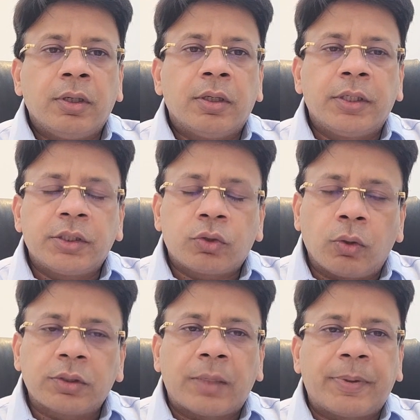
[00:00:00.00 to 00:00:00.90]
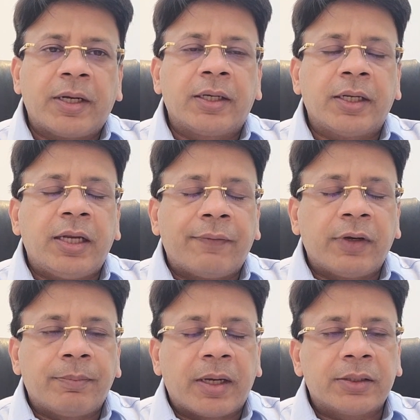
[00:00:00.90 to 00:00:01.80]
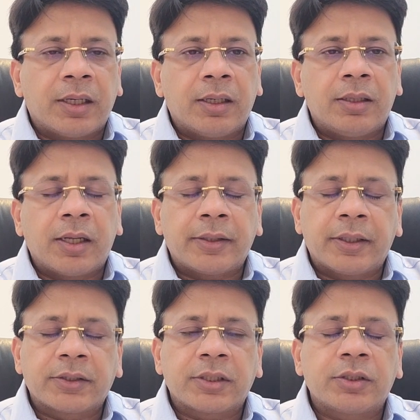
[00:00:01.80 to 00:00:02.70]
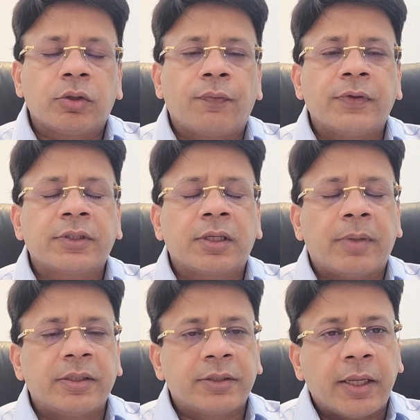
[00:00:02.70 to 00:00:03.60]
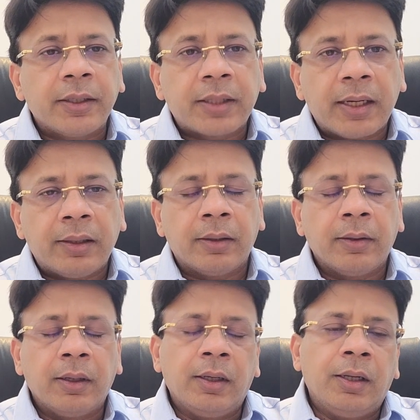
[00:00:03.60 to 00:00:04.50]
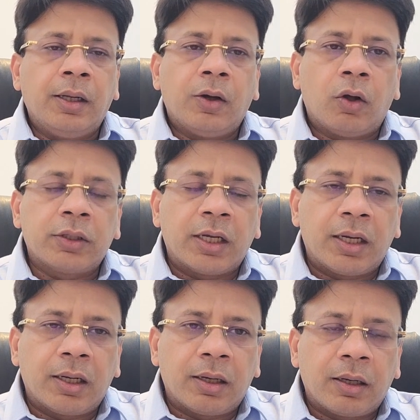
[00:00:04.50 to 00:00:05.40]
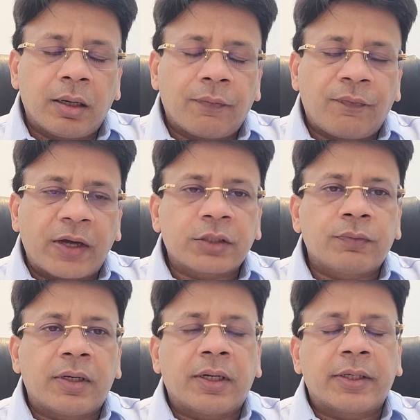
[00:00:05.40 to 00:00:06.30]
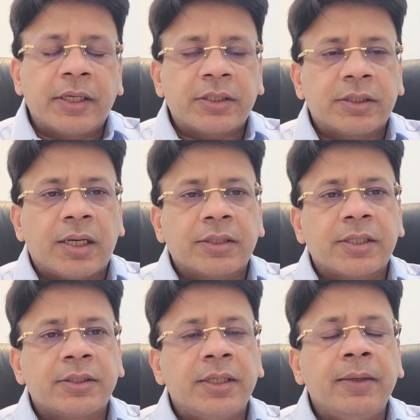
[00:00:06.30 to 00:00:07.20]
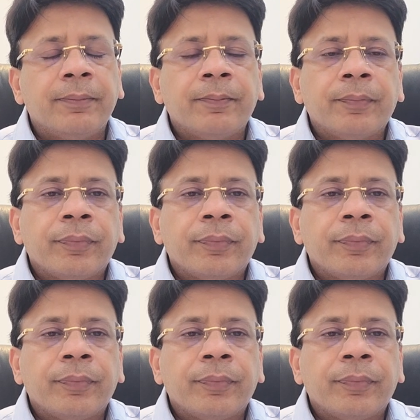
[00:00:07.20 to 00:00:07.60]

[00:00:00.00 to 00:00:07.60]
restored the penalty levied by the learned assessing officer by saying that all the facts were against the assessee.